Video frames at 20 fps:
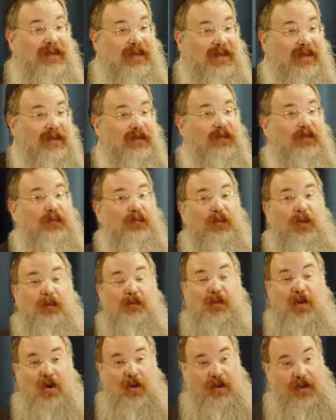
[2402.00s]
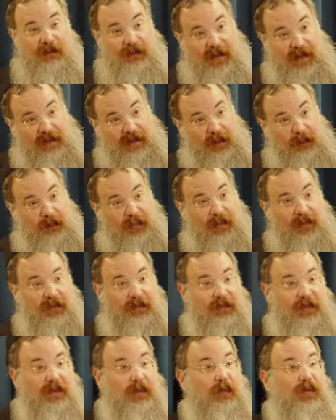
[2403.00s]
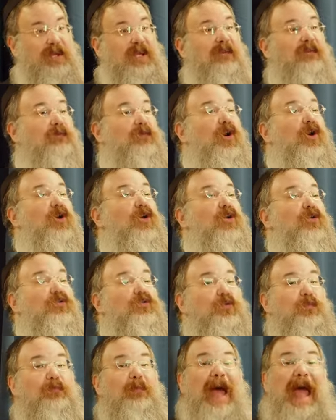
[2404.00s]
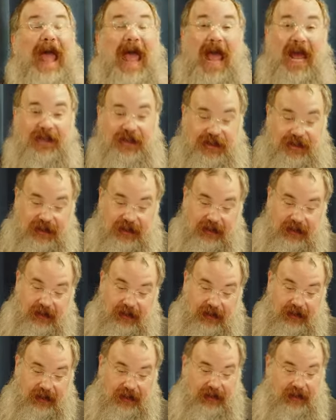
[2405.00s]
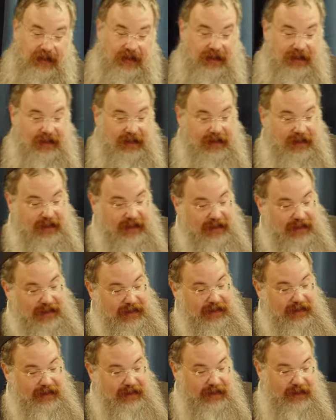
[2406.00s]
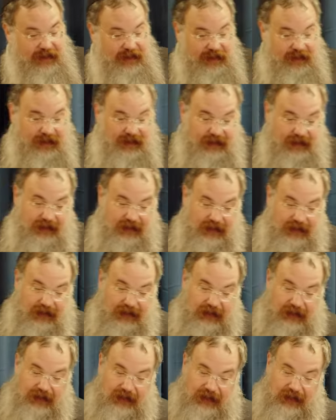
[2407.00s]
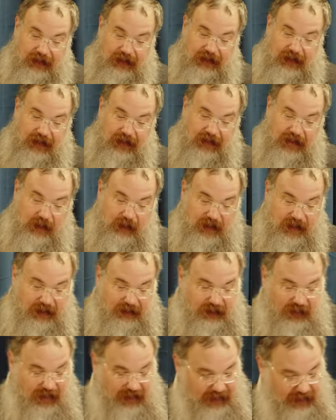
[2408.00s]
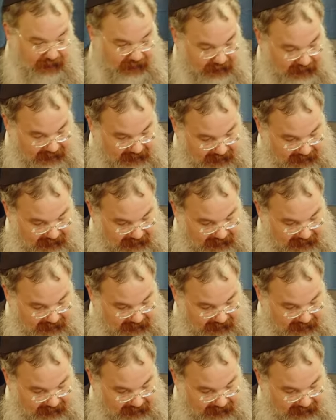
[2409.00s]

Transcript: this will motivate the person. It will give him a whole new passion in, in Limud Torah.